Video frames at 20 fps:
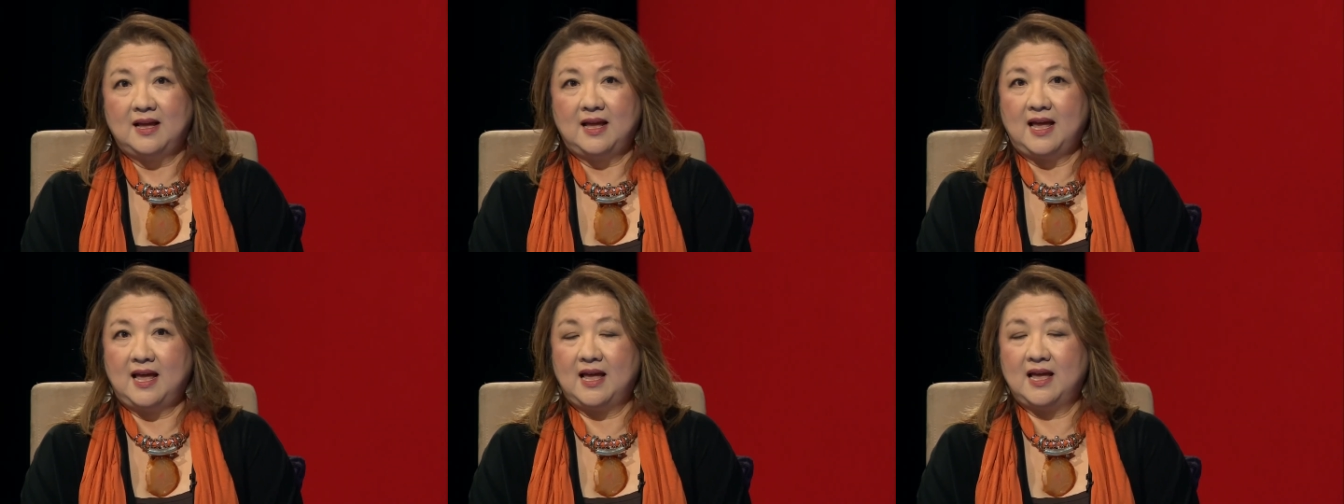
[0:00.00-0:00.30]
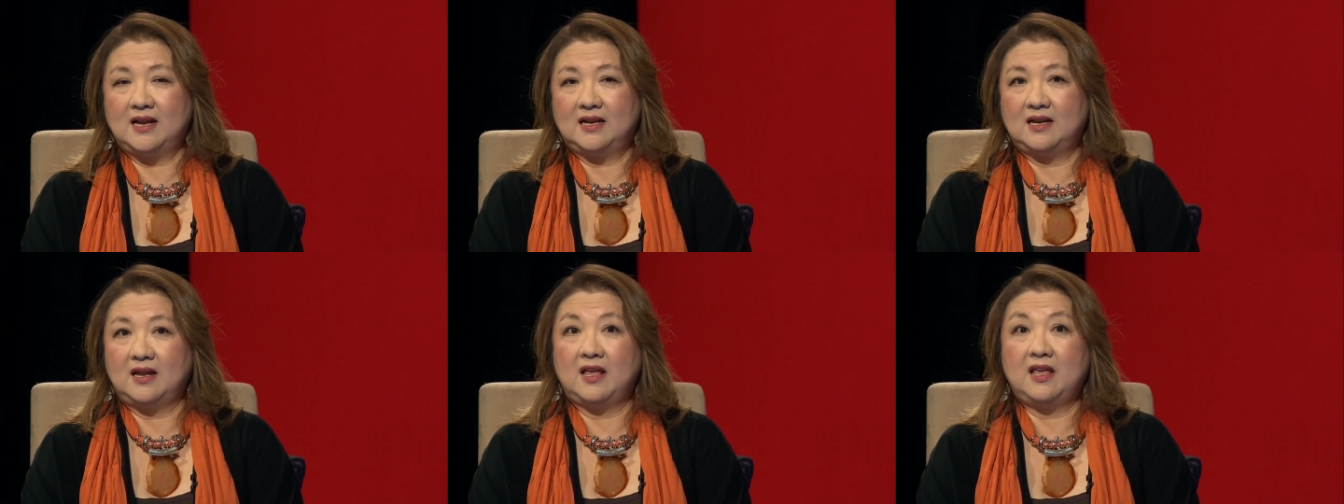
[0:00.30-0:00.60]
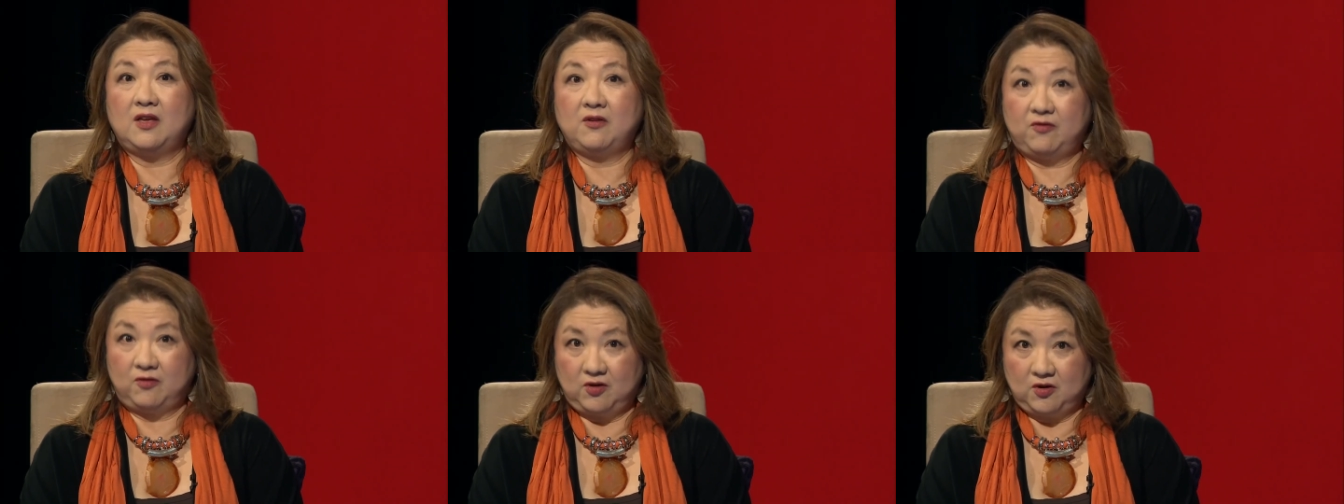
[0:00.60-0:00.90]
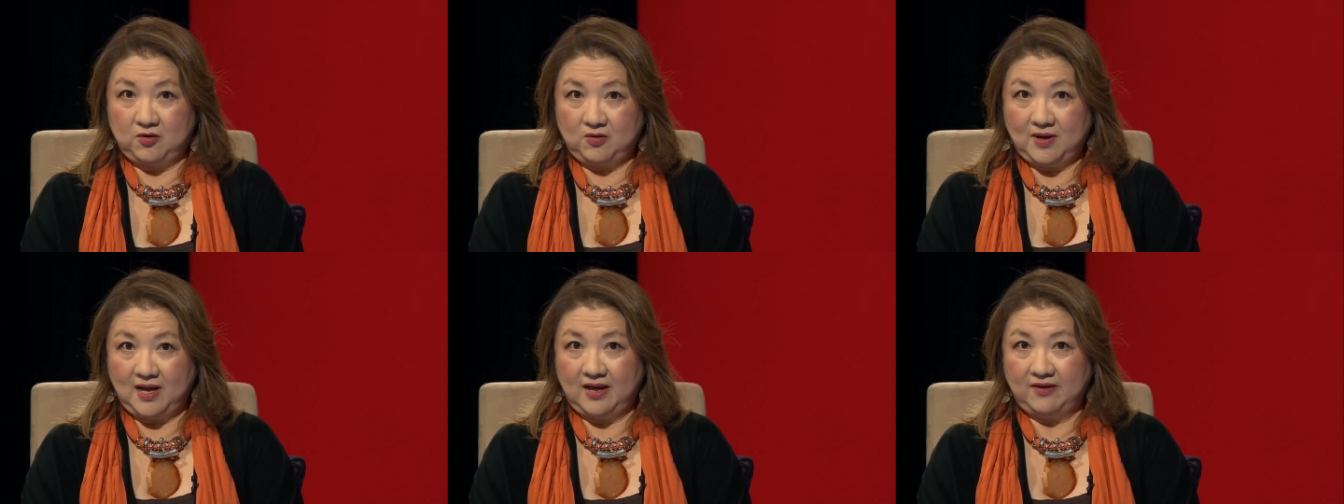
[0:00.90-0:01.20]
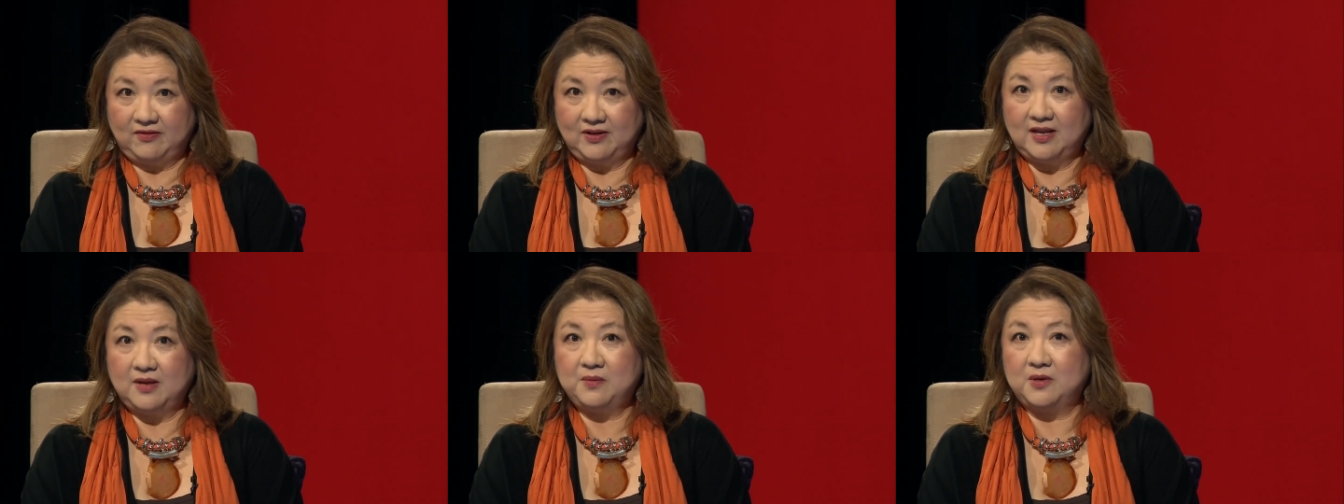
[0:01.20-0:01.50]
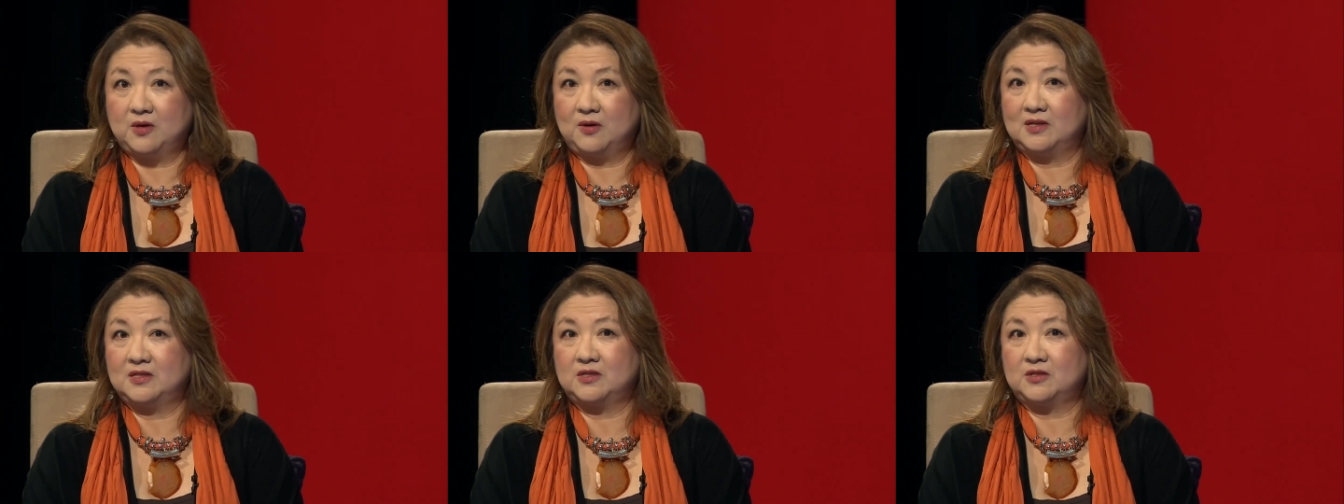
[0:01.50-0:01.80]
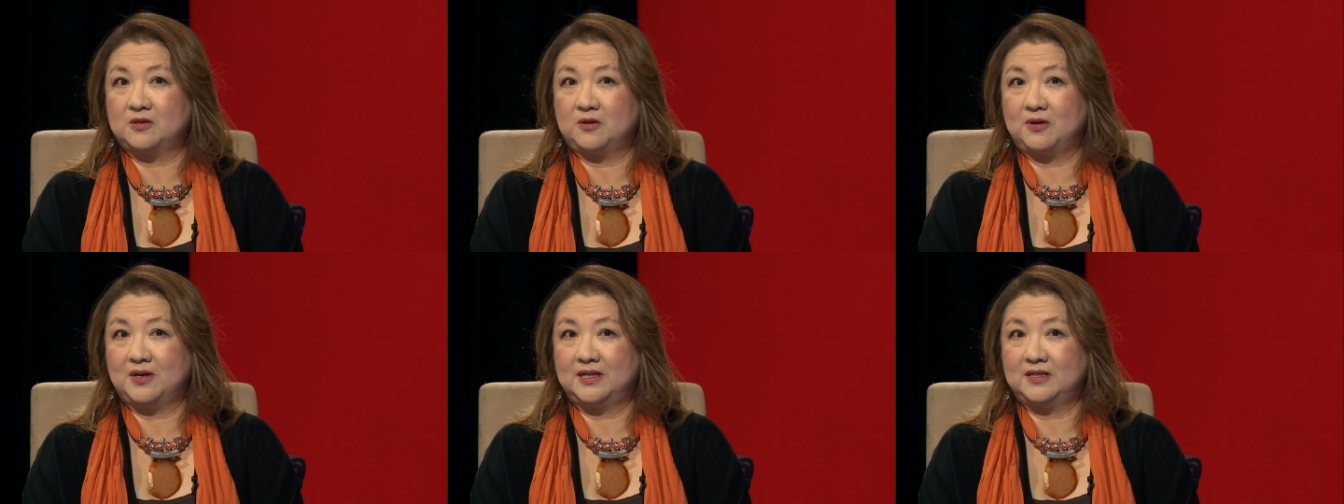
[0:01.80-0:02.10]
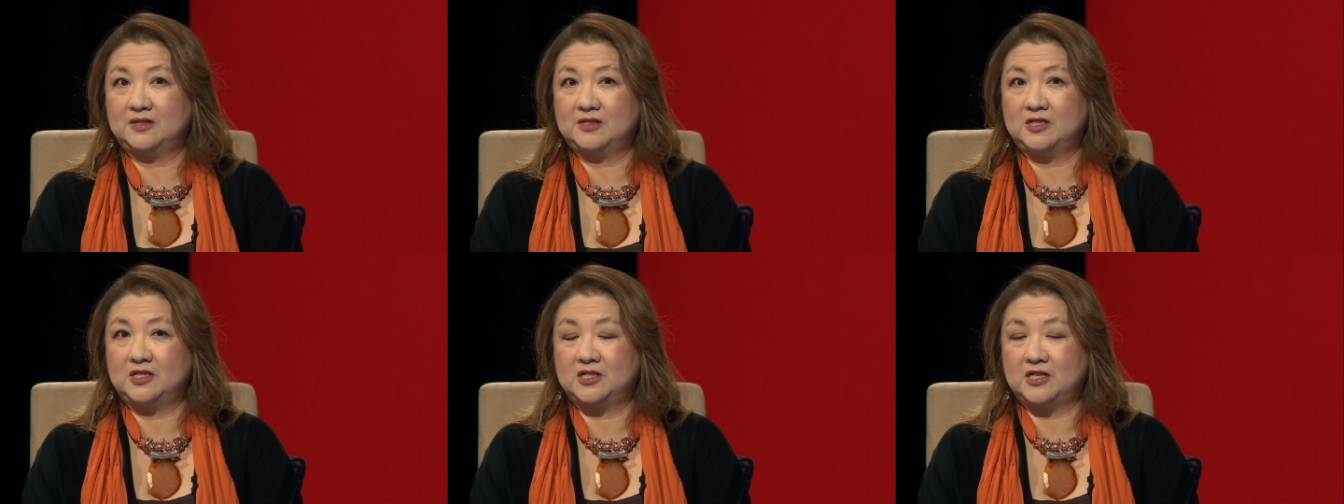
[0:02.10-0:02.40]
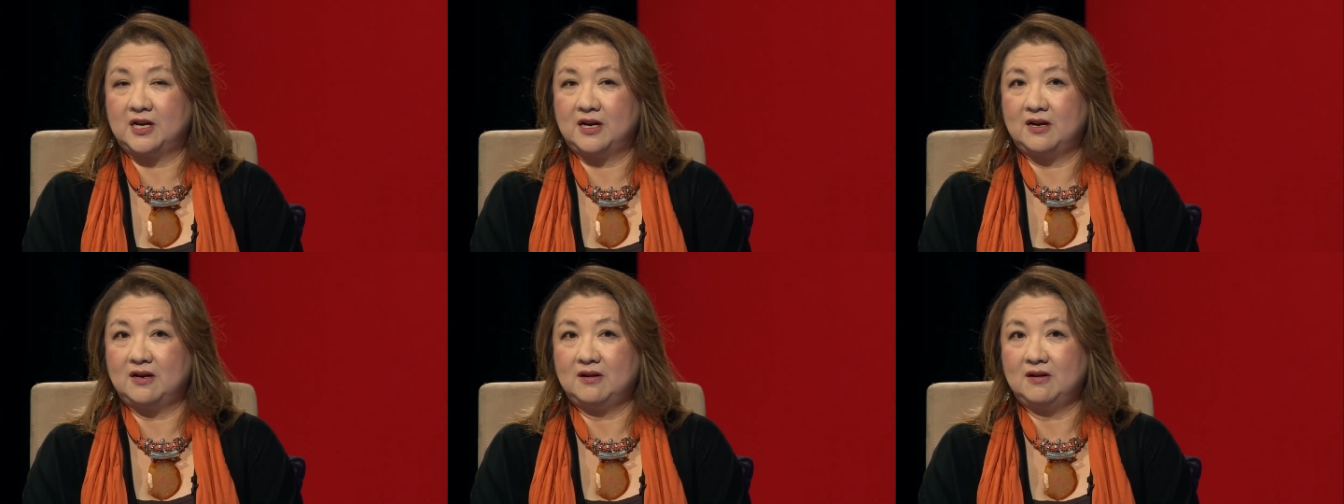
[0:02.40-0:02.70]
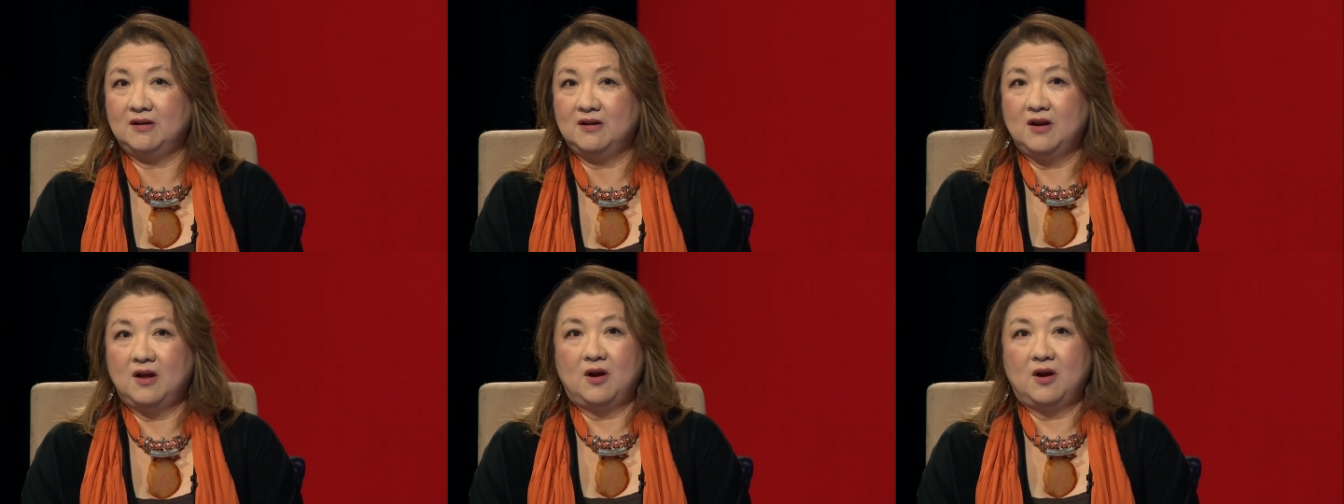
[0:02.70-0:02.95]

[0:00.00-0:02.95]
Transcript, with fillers: And if you have an immigrant story to share,